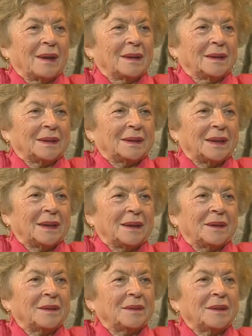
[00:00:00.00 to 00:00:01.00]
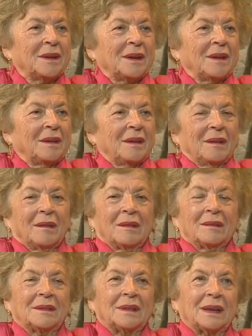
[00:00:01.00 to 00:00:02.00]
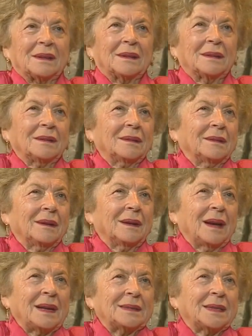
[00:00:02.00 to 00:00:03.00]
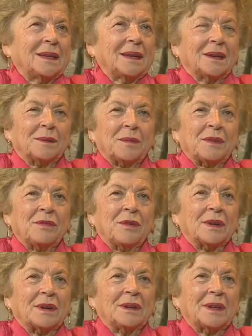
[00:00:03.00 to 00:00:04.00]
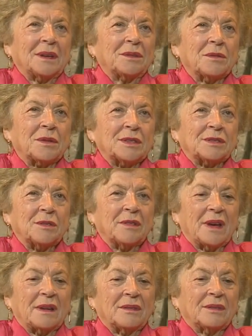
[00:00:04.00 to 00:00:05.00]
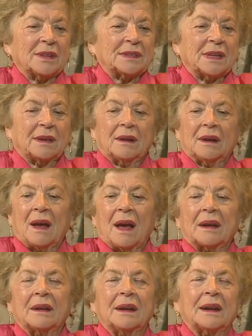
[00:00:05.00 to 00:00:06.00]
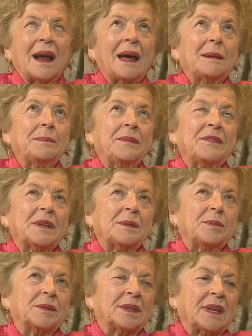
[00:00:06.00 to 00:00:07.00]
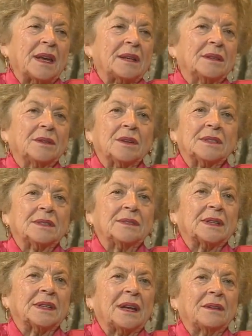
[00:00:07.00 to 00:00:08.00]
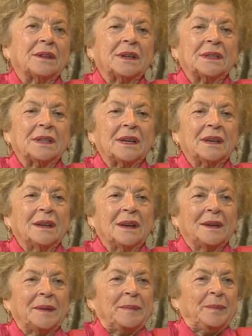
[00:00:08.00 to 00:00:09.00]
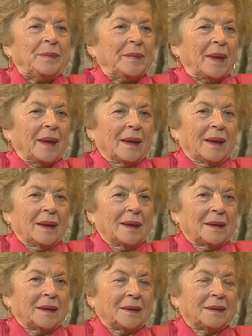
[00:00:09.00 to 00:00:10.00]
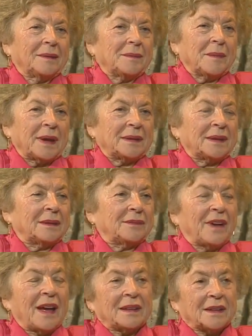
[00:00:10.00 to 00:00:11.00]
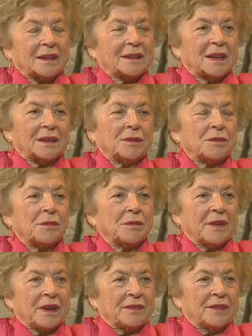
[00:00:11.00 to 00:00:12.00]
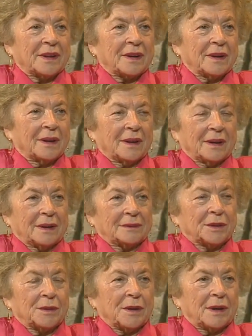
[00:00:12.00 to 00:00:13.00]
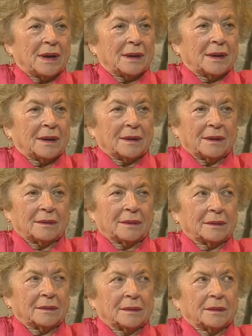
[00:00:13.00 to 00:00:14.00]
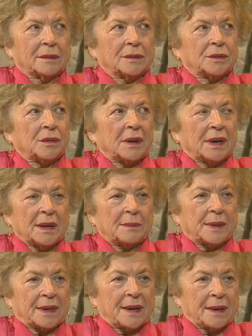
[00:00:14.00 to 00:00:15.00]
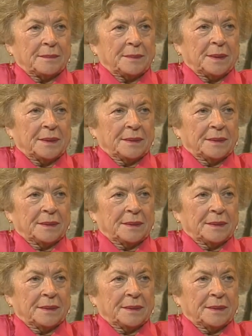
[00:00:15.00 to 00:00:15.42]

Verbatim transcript: And uh, that last year before they took us away was a crab with potatoes, with everything. And my father, they took away for, uh, to, a, to a labor camp.